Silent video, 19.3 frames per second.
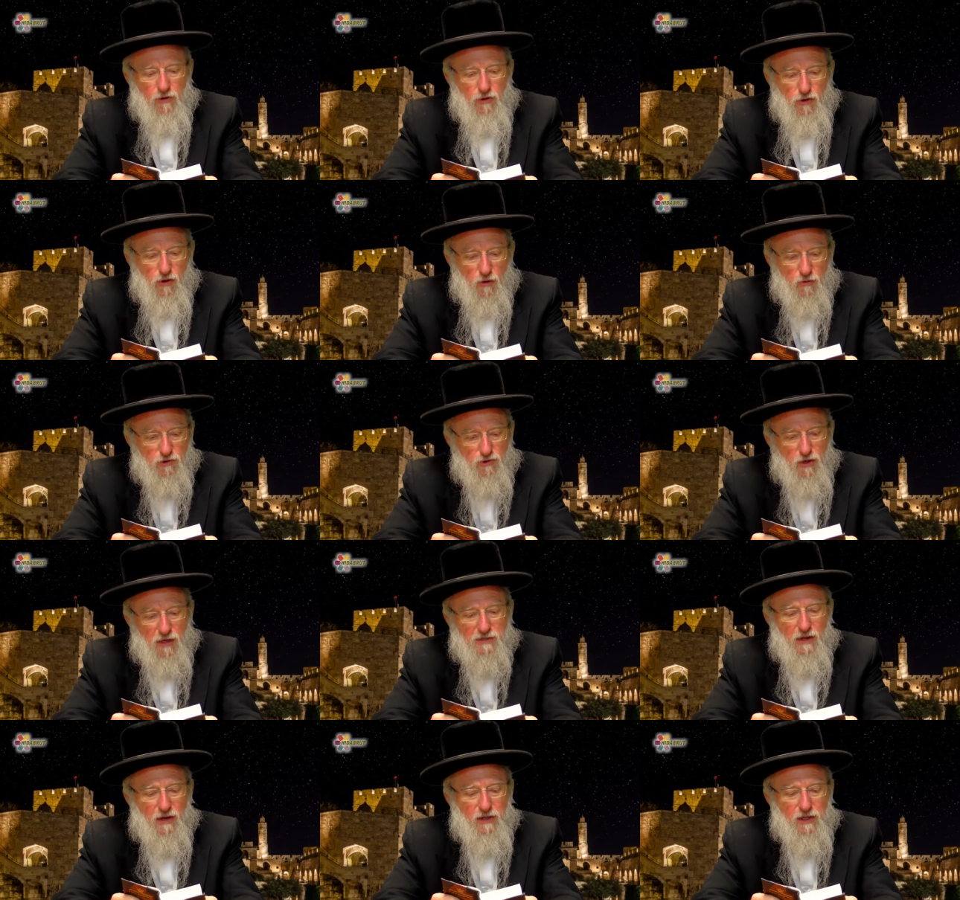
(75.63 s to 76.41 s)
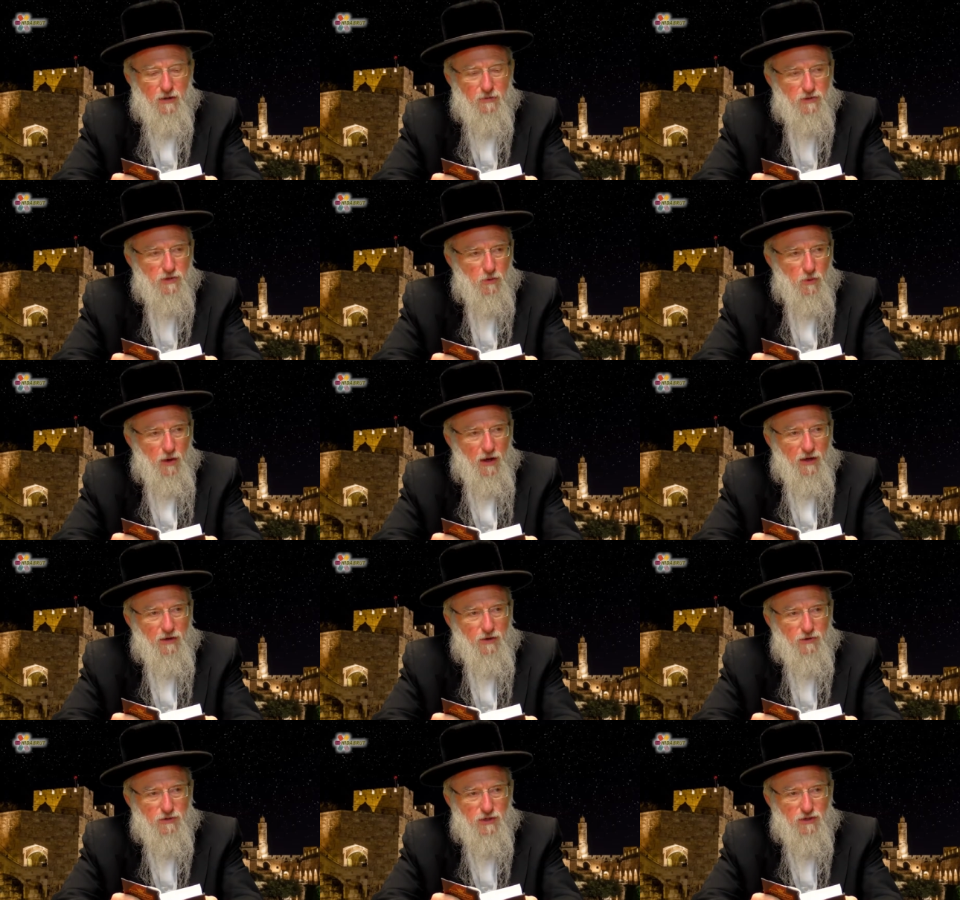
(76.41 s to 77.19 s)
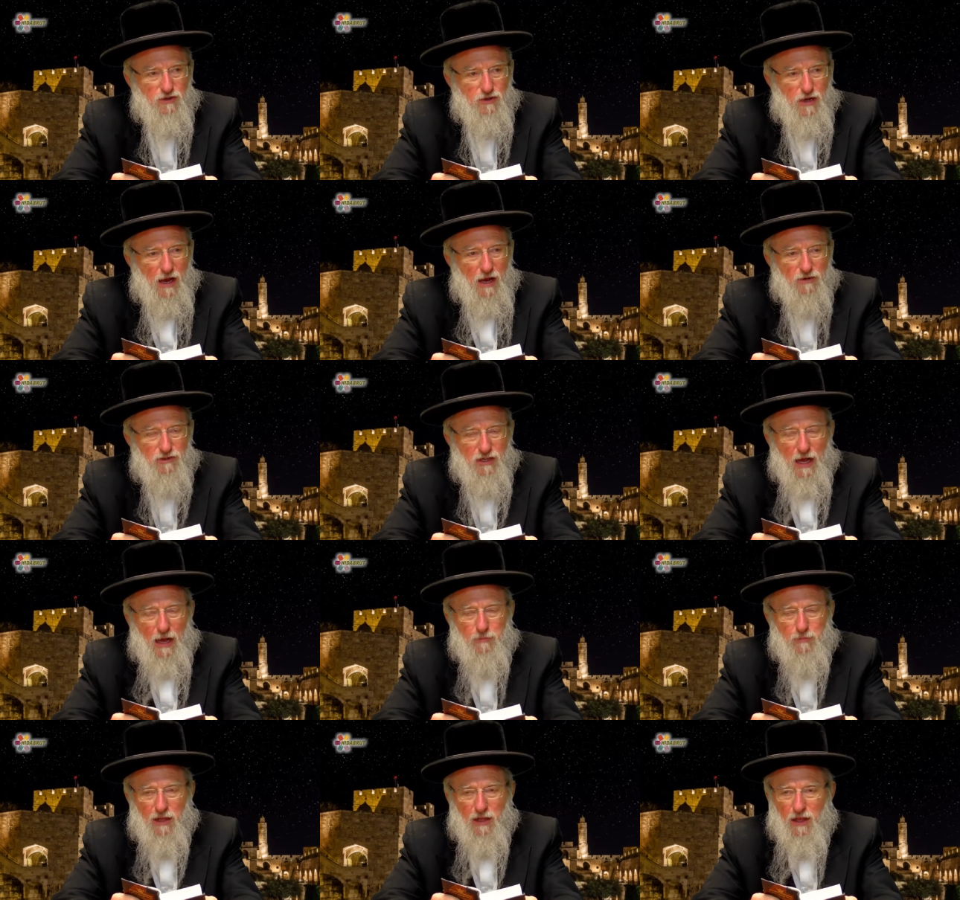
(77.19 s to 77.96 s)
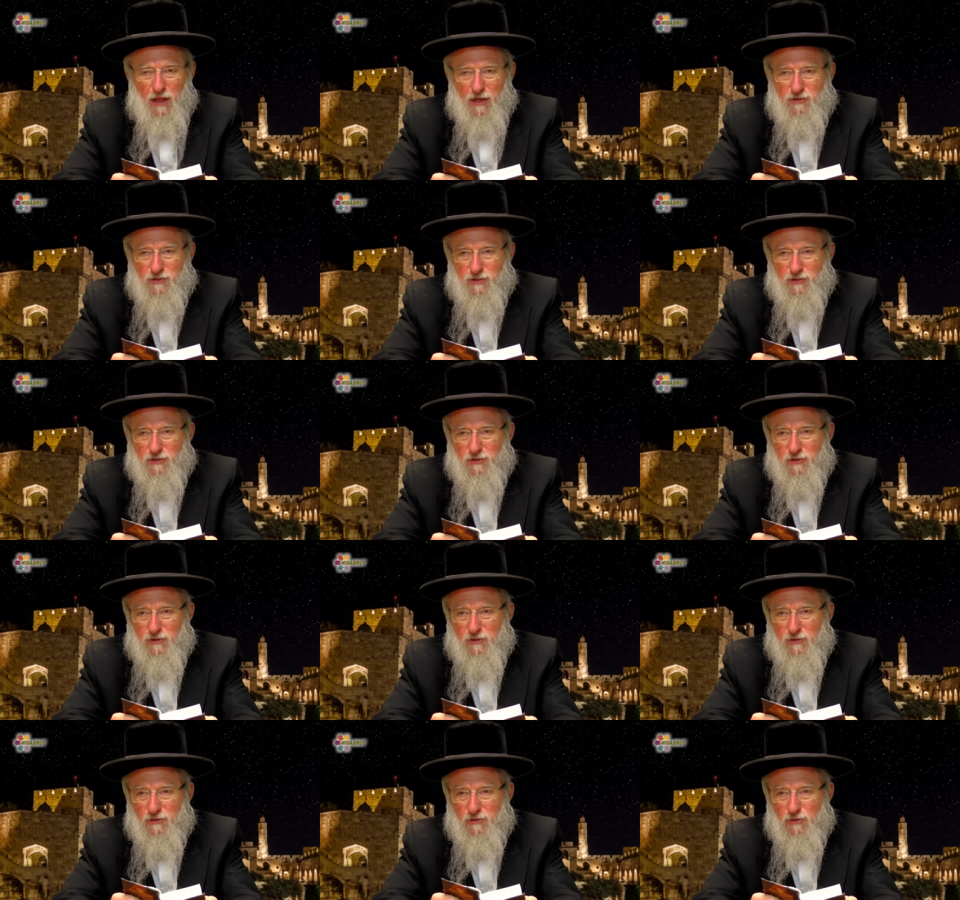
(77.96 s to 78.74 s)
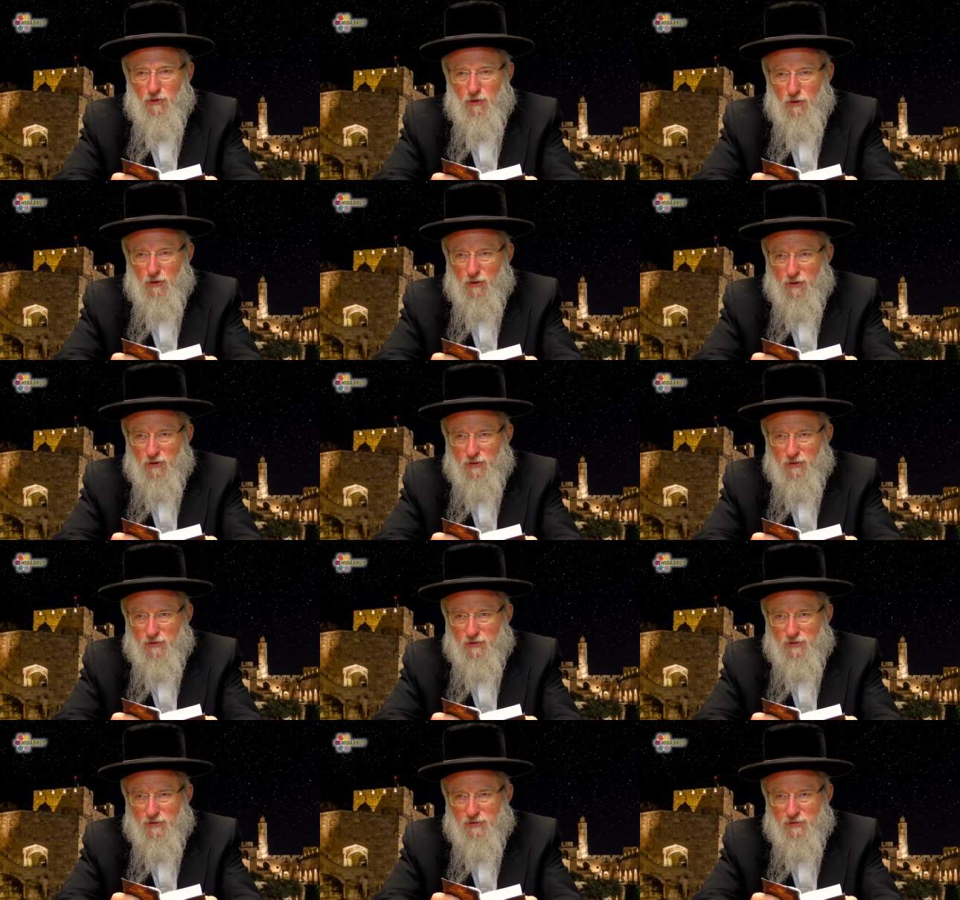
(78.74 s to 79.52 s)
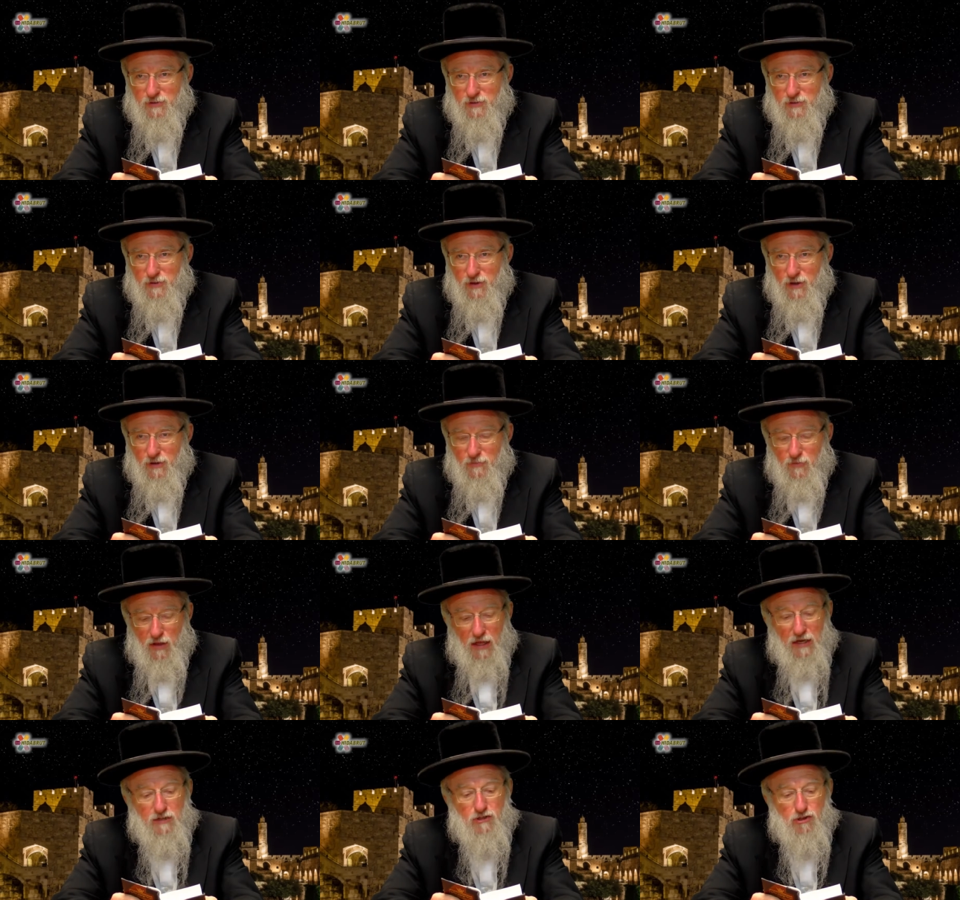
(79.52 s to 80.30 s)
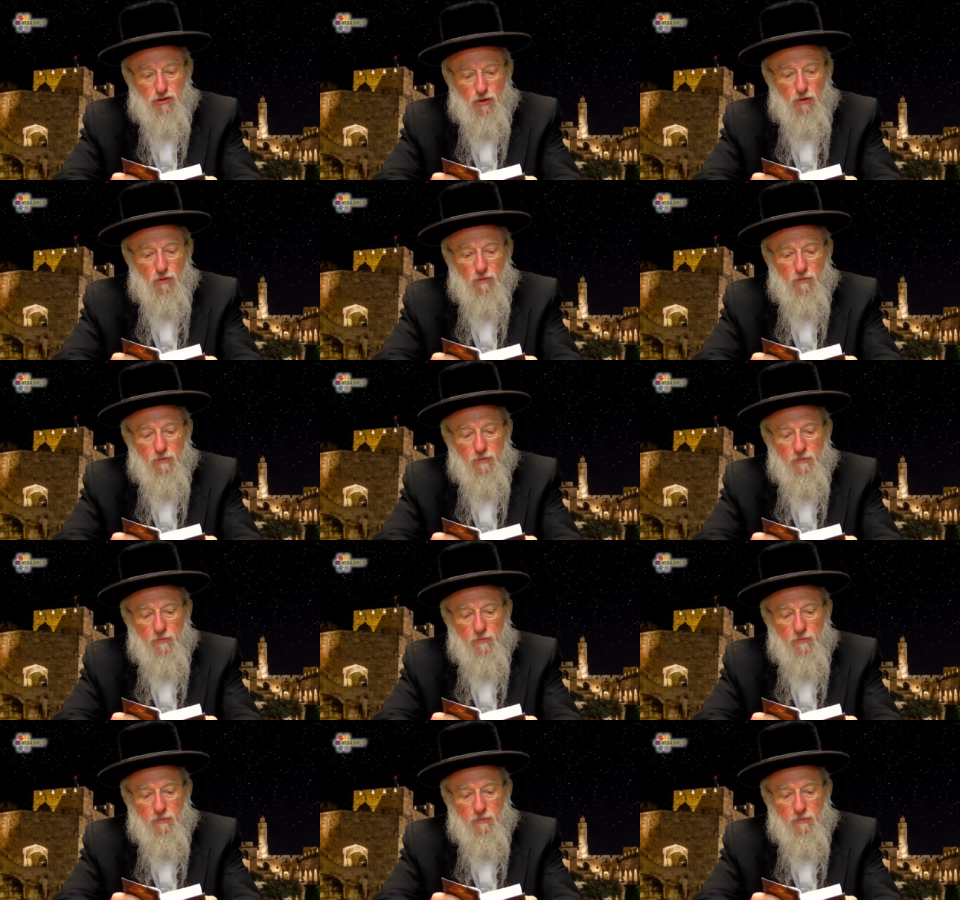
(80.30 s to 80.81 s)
Your translator gives it away because he capitalizes your, right? And it's true.